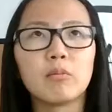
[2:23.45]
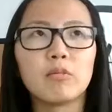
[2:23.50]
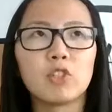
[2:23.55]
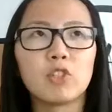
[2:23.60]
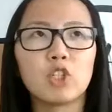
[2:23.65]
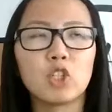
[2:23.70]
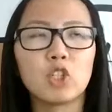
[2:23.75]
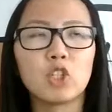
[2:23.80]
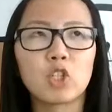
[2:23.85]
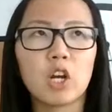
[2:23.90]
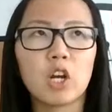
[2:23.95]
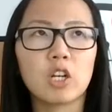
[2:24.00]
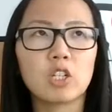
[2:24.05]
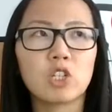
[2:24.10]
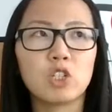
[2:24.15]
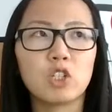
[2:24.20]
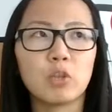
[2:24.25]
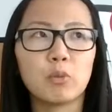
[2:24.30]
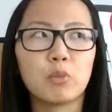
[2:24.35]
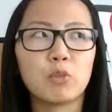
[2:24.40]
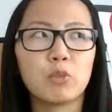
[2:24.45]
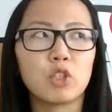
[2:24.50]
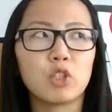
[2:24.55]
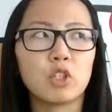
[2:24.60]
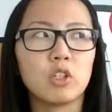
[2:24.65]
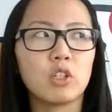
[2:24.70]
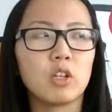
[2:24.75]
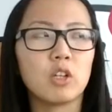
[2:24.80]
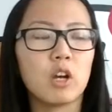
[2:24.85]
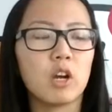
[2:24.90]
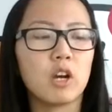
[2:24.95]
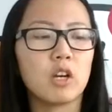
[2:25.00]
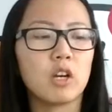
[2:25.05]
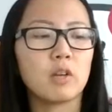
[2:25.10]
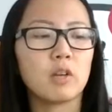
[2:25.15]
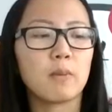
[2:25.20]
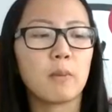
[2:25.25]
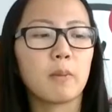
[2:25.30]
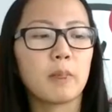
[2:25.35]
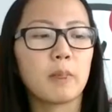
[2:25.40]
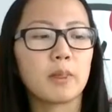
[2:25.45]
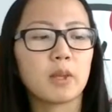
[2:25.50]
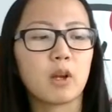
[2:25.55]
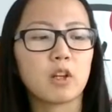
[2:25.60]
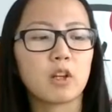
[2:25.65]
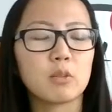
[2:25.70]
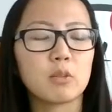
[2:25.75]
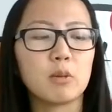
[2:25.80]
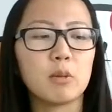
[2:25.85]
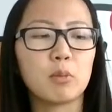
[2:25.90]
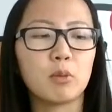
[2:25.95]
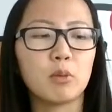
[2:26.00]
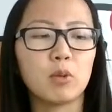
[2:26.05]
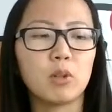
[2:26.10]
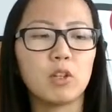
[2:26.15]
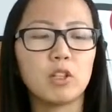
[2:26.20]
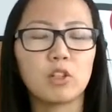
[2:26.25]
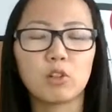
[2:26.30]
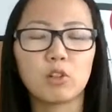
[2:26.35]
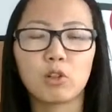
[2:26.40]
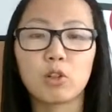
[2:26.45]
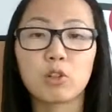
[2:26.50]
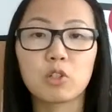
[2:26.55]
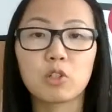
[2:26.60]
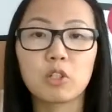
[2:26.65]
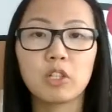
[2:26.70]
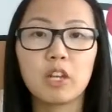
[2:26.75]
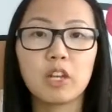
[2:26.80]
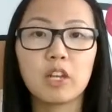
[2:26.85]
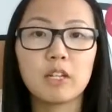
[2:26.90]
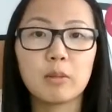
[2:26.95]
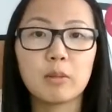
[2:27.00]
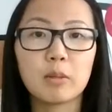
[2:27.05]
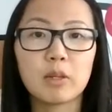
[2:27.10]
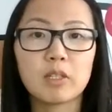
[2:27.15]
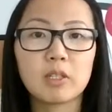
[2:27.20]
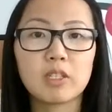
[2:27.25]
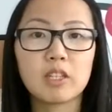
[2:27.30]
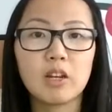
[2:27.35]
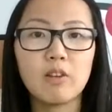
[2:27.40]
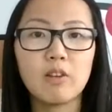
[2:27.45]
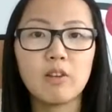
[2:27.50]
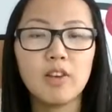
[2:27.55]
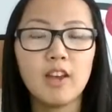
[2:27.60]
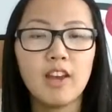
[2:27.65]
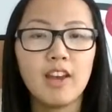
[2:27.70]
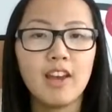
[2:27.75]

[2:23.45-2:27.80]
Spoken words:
she'll talk to people in the grocery line about stuff,